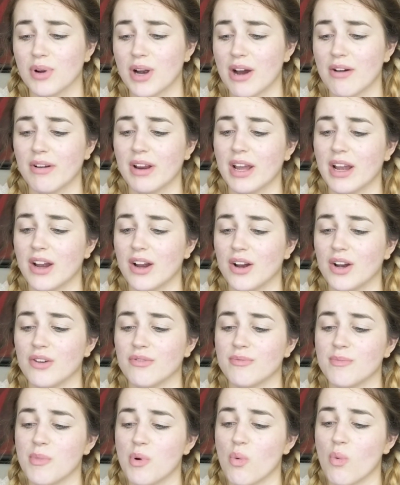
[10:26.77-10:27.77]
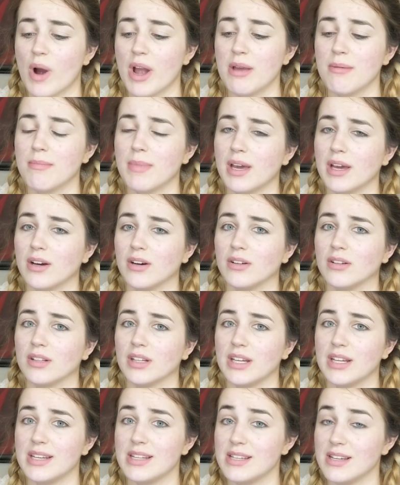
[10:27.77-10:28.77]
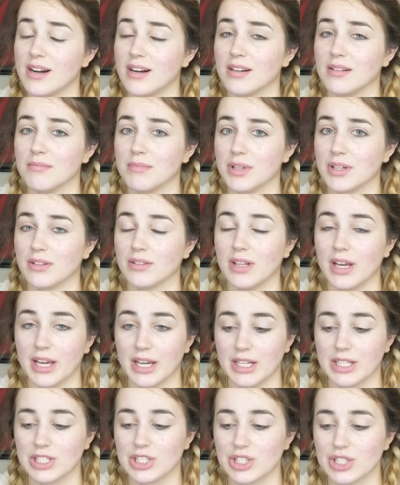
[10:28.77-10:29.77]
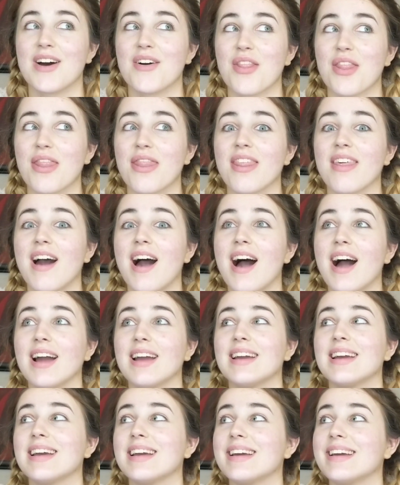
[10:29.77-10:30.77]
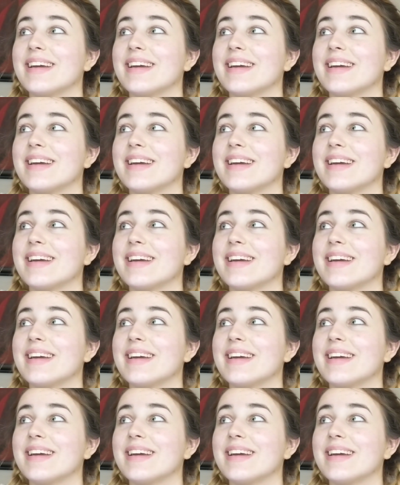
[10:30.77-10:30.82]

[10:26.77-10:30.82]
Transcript: brown hair from a white male in young middle age. Now that